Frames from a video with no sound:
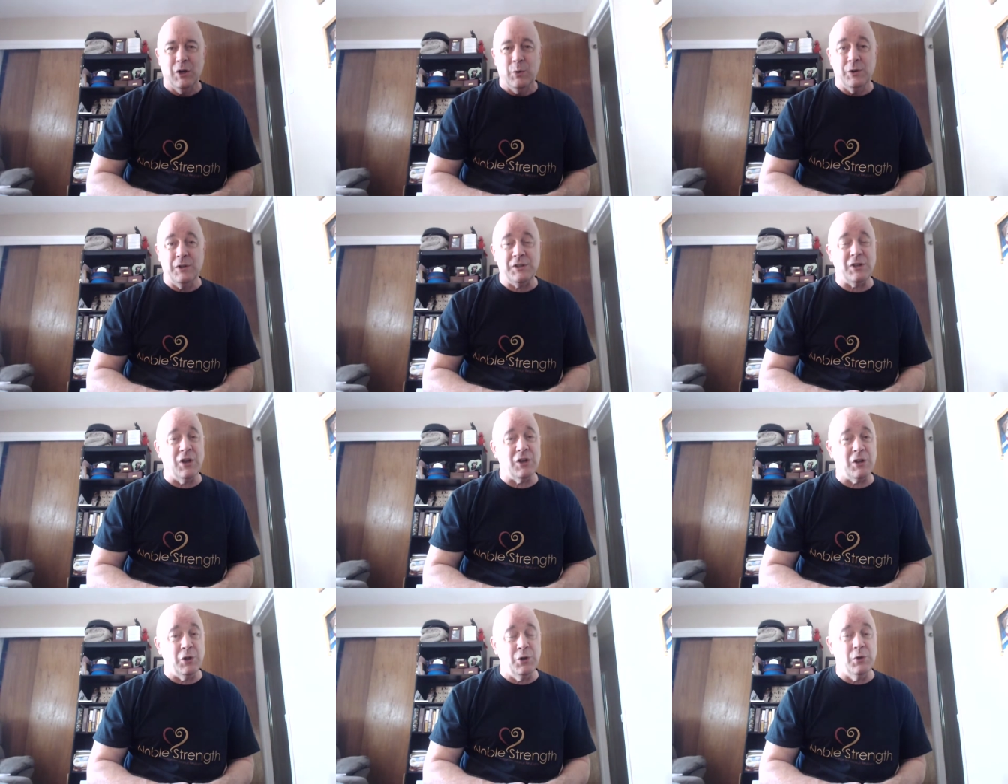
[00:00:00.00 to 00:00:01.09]
Well, this
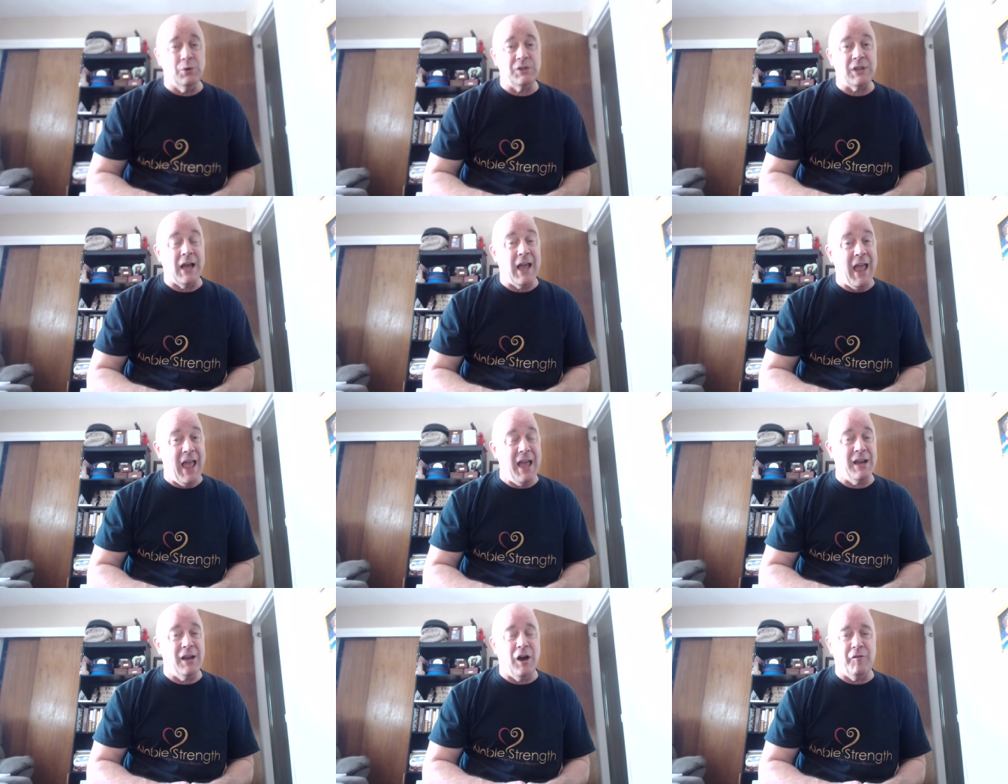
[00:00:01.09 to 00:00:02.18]
concludes
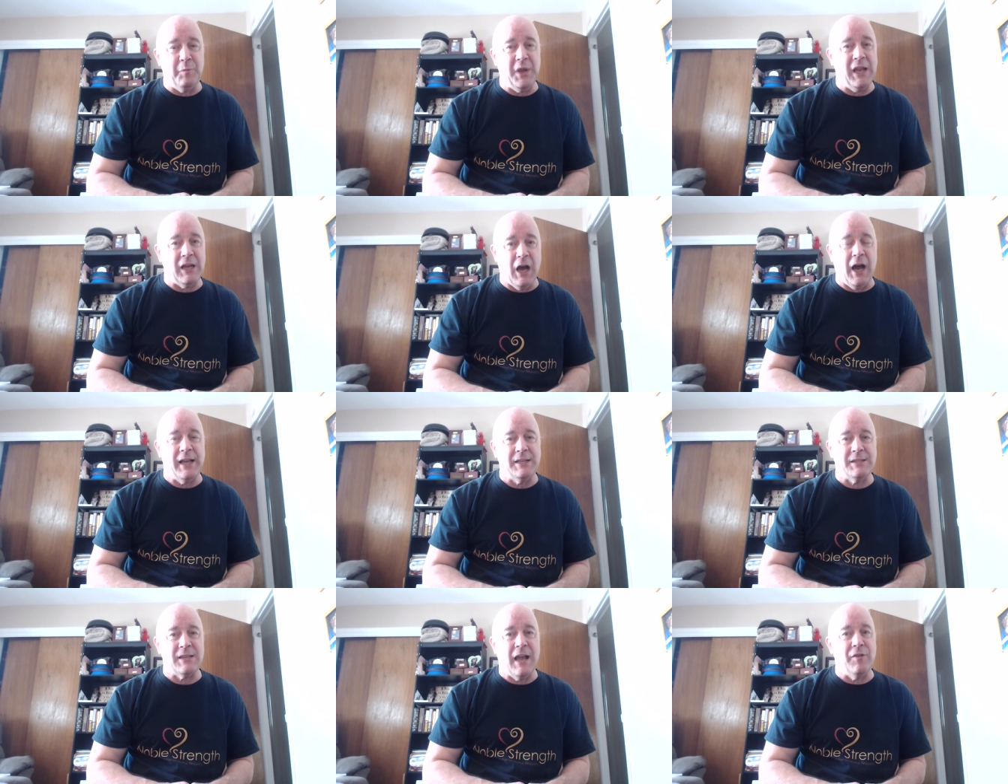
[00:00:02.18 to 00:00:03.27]
N of being
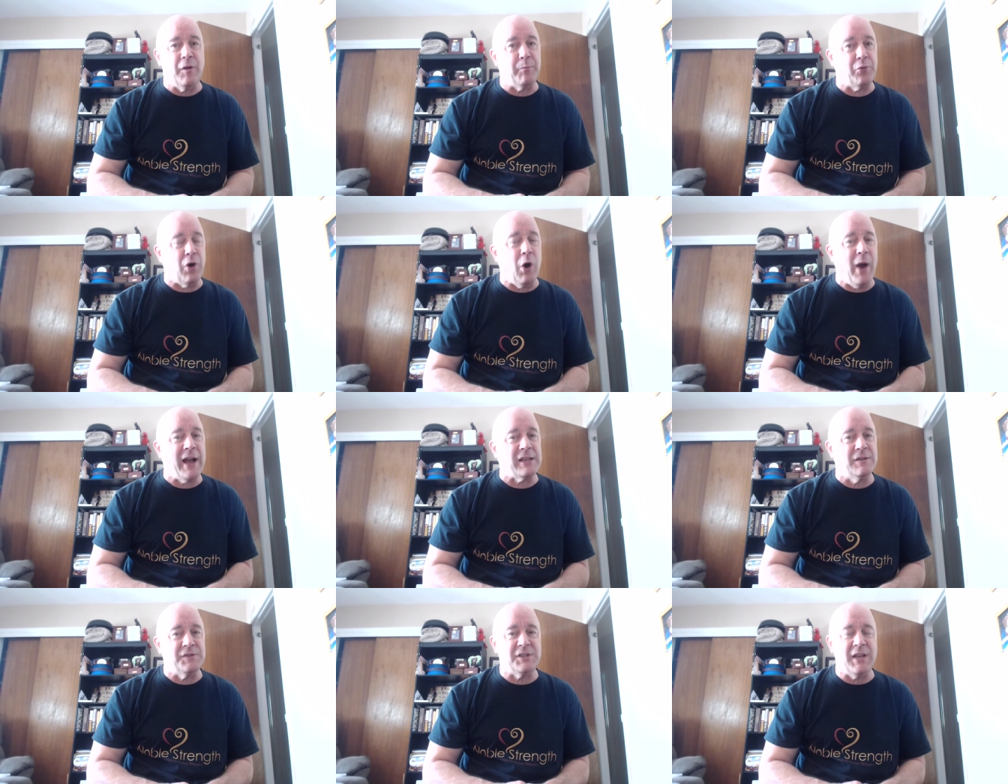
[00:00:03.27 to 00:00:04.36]
nice and the
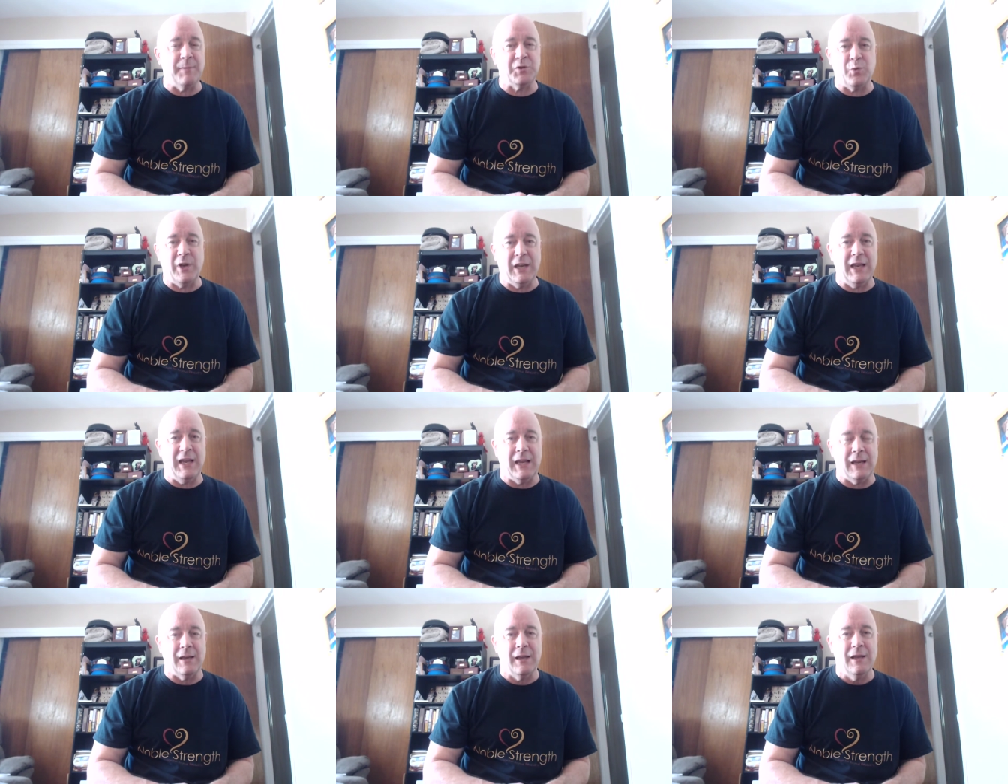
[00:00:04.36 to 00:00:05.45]
proactive steps we
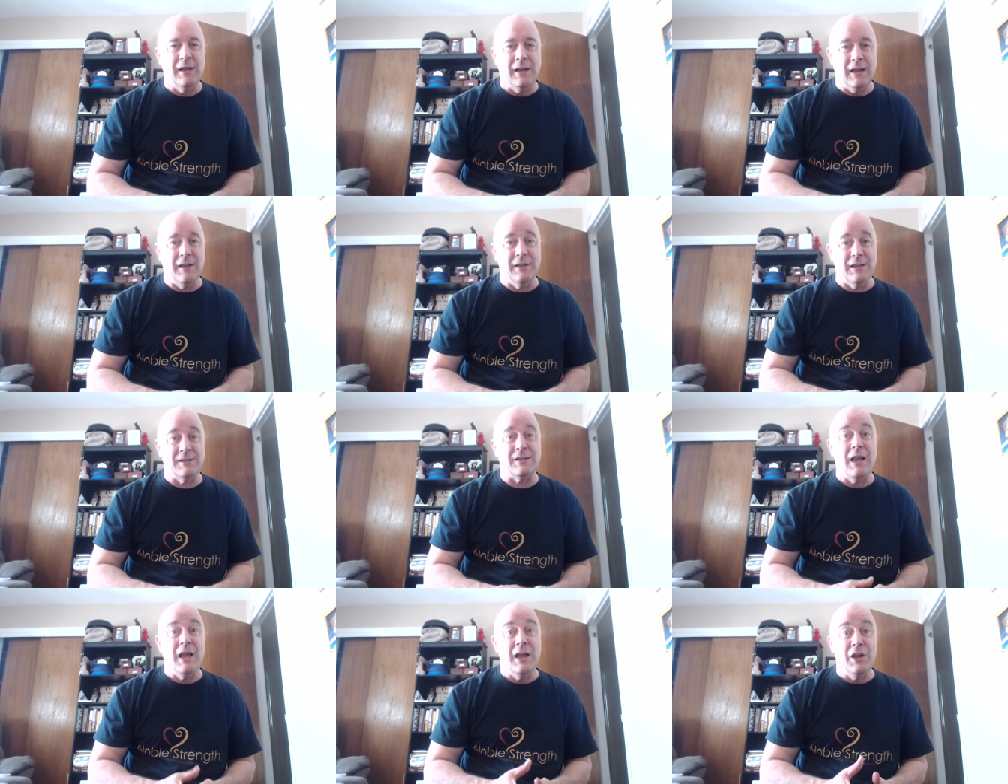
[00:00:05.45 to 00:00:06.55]
need in this
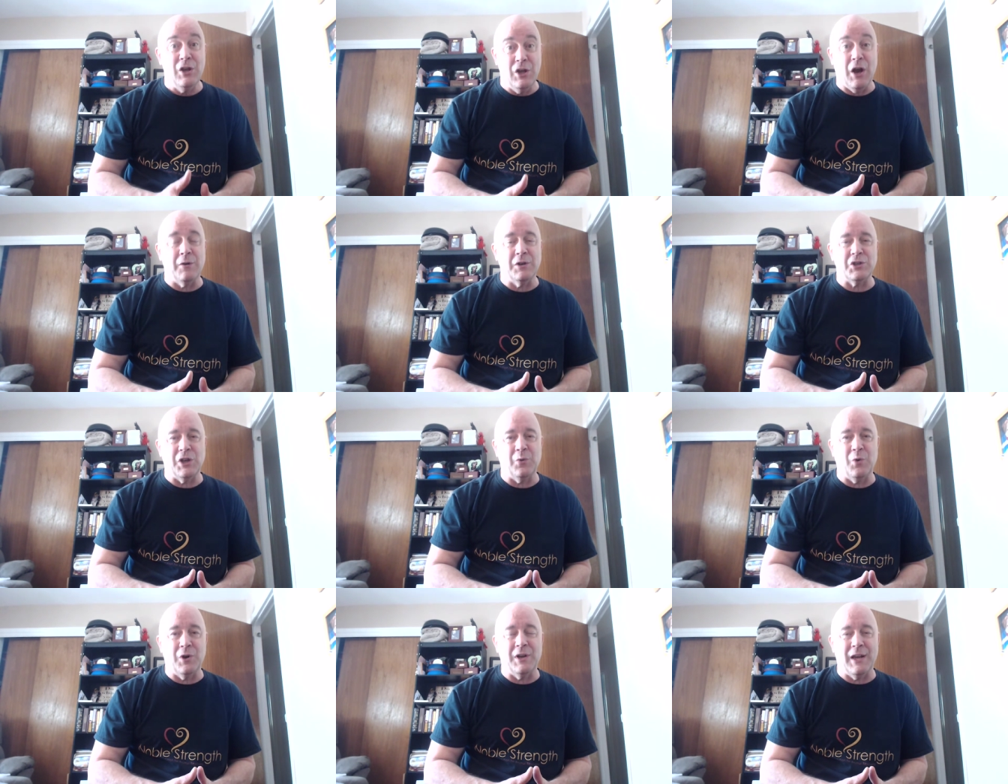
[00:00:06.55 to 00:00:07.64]
nourishing
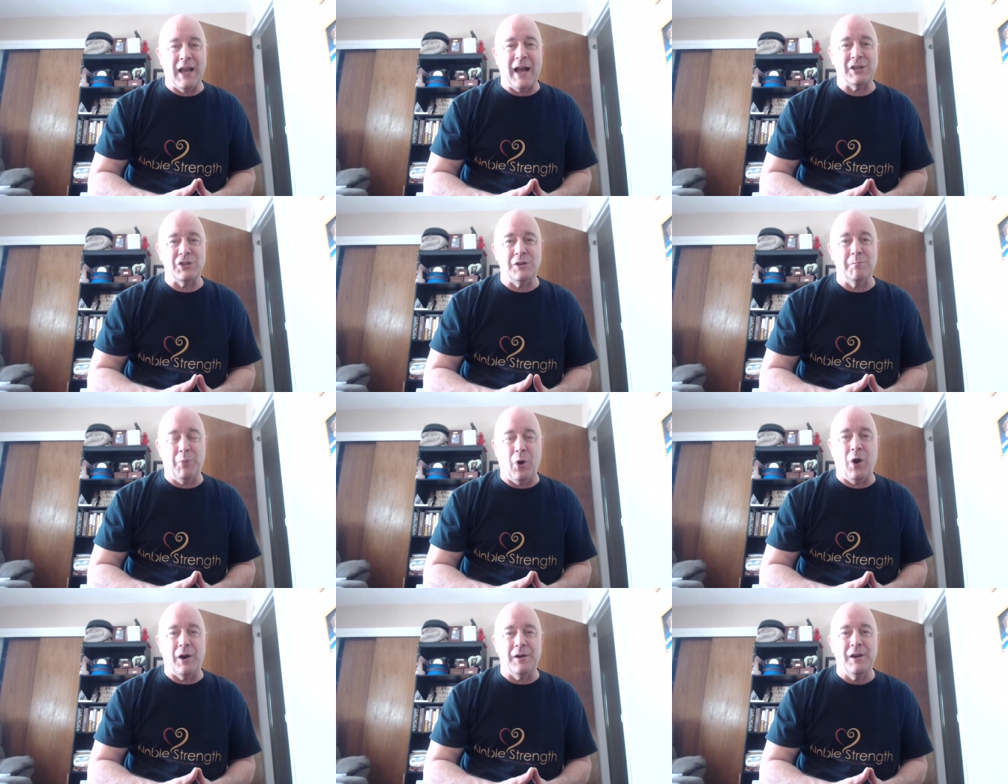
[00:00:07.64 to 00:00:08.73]
word and action
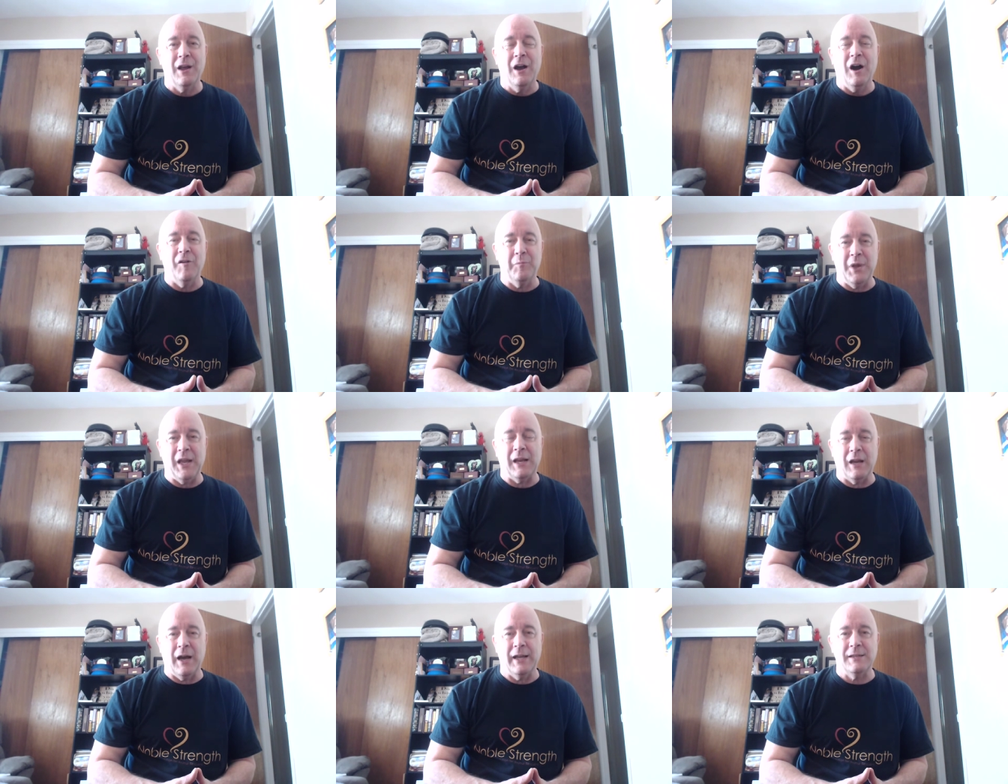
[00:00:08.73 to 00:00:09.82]
part of being
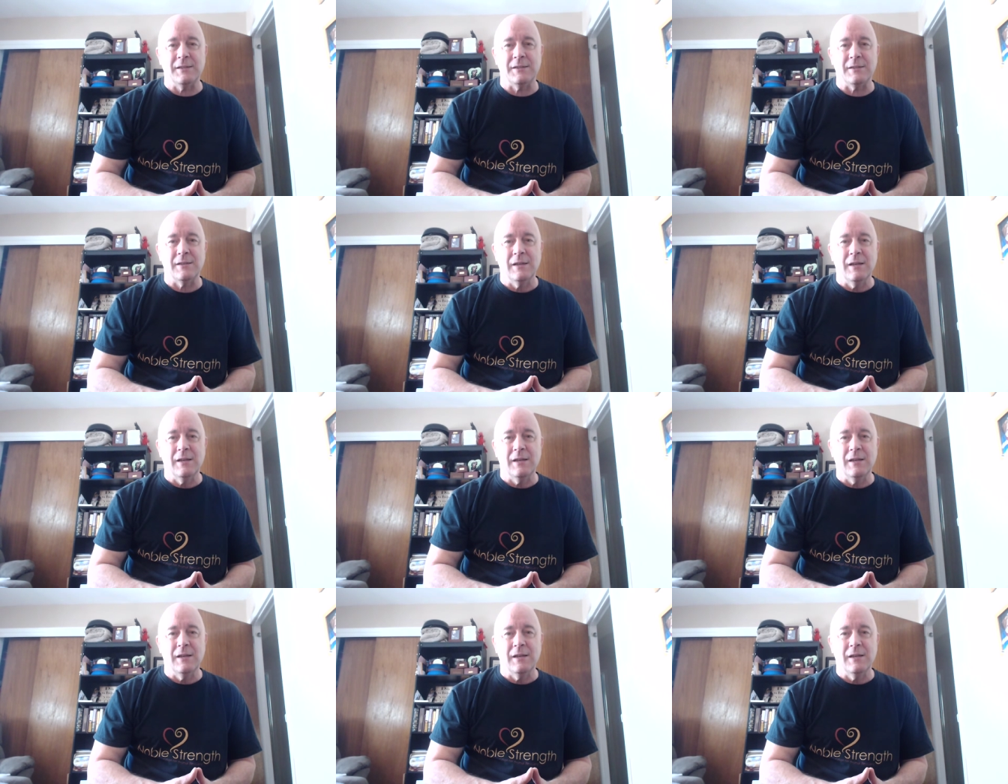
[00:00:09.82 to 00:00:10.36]
nice.